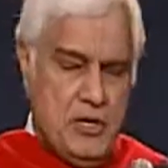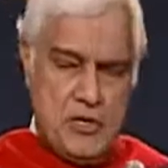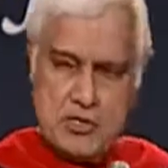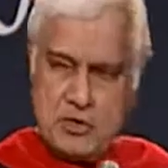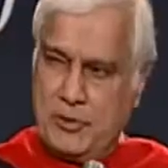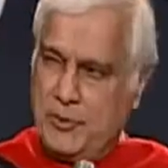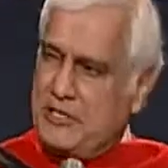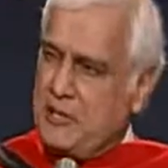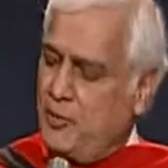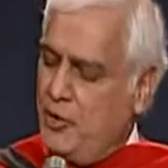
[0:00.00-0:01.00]
So they
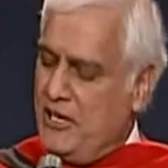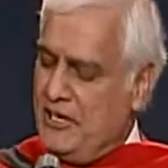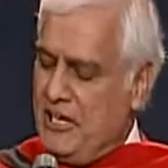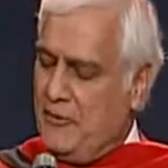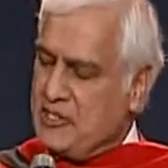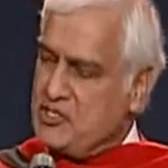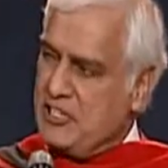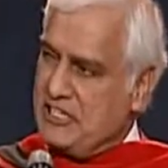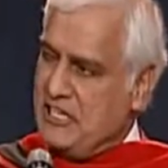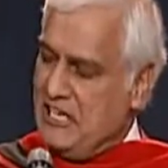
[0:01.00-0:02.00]
went and brought a Hungarian
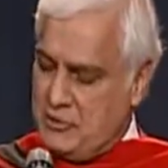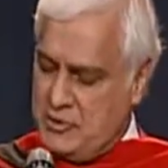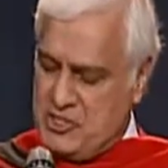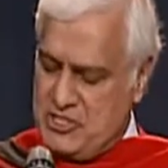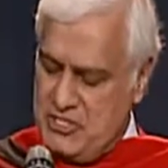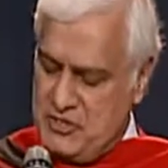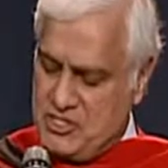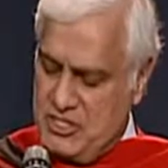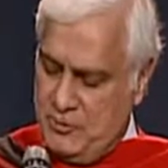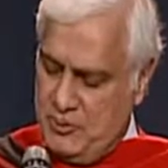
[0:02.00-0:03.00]
psychiatrist. He
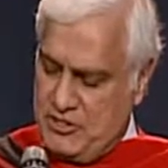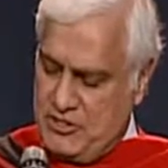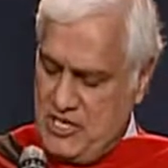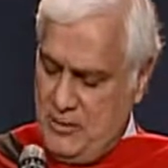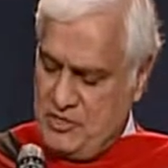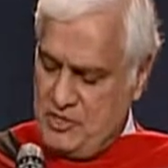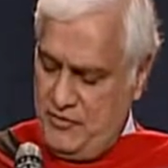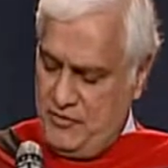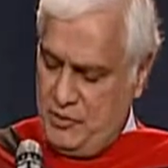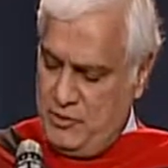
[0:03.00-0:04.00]
stayed with Thomas
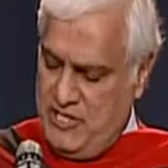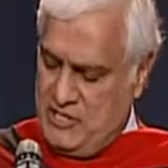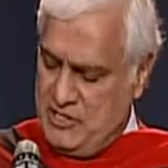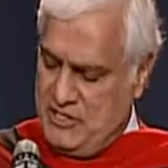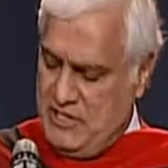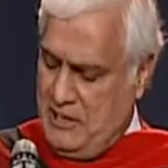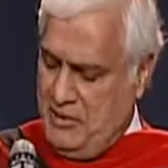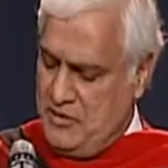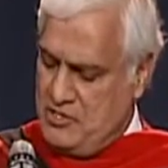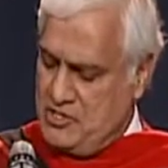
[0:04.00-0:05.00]
for a few days, and he came
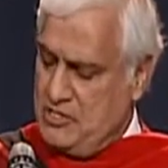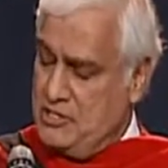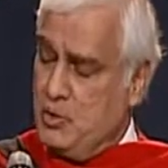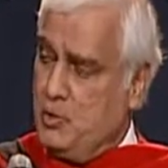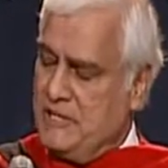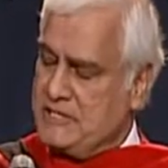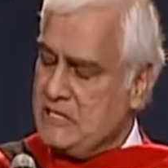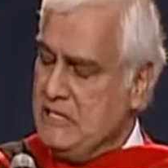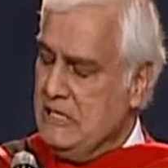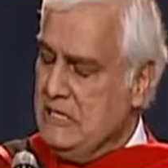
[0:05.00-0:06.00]
out and said, you know what?
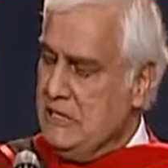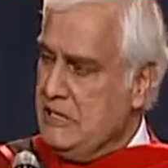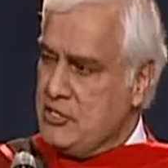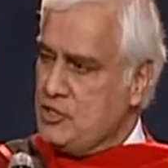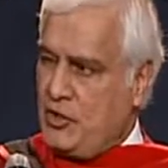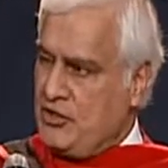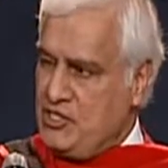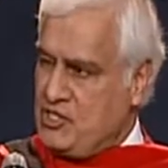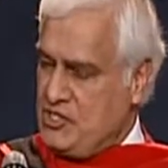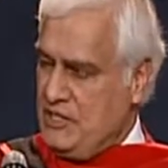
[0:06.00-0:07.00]
He's not
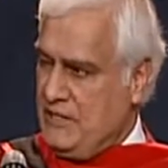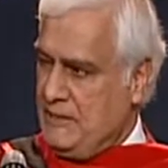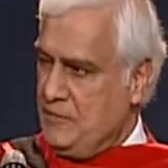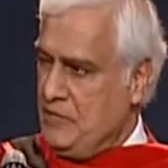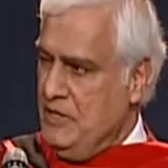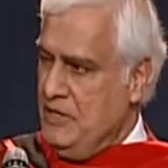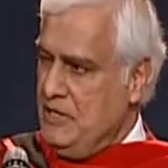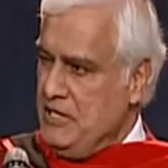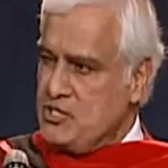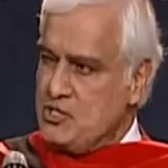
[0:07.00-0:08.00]
insane.
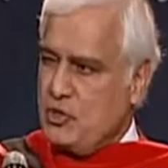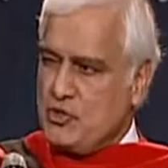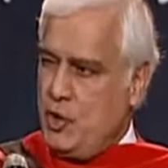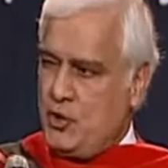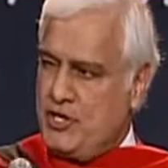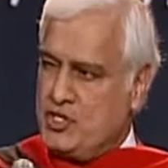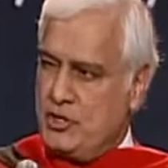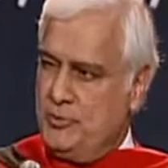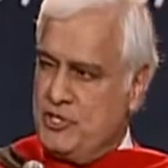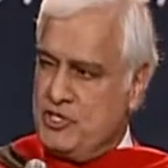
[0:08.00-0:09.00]
He's not talking
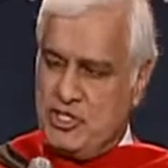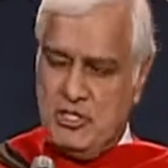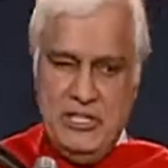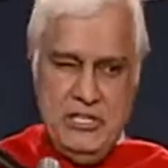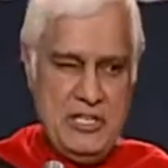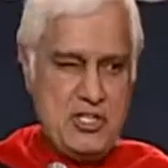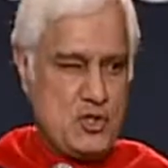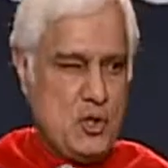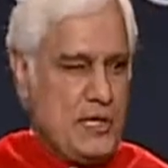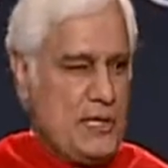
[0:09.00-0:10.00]
gibberish. He's
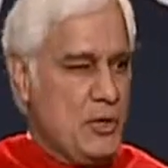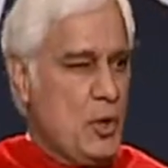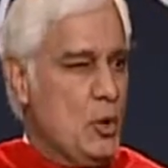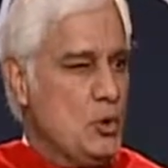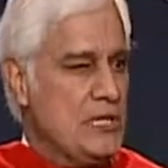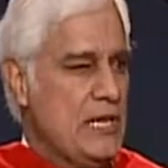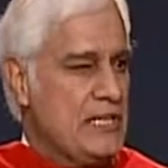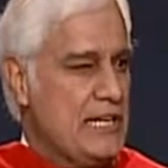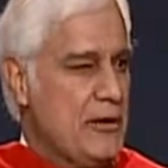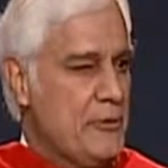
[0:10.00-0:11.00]
talking an old
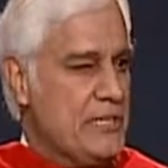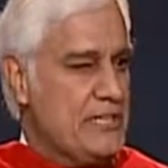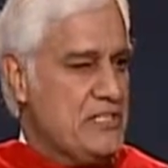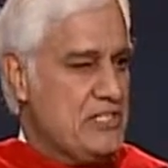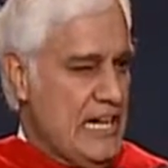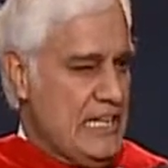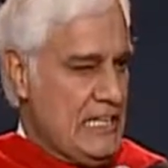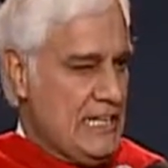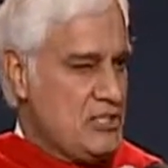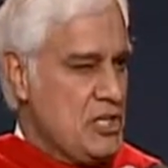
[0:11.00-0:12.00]
Hungarian
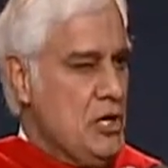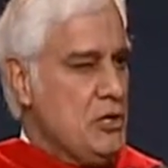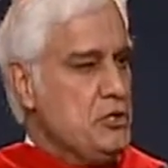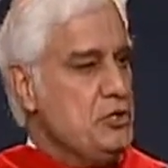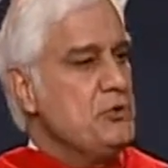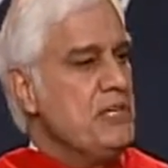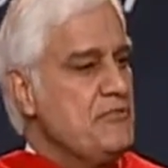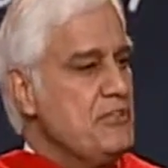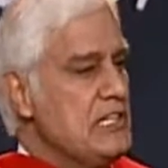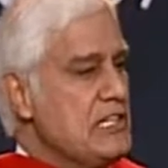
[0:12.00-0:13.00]
dialect. You
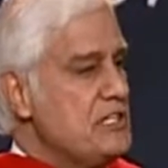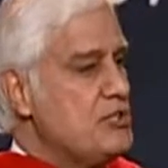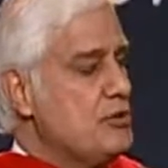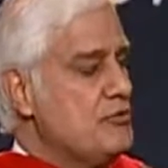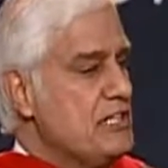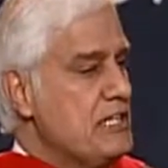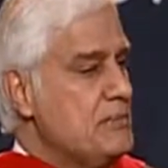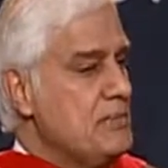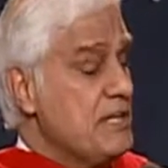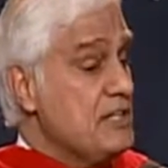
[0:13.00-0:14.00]
have nearly driven
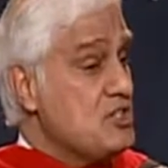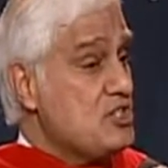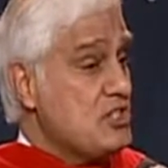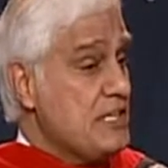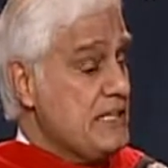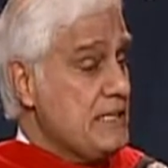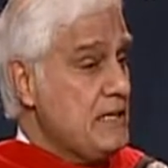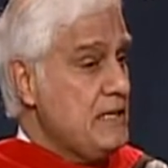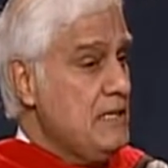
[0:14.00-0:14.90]
him insane.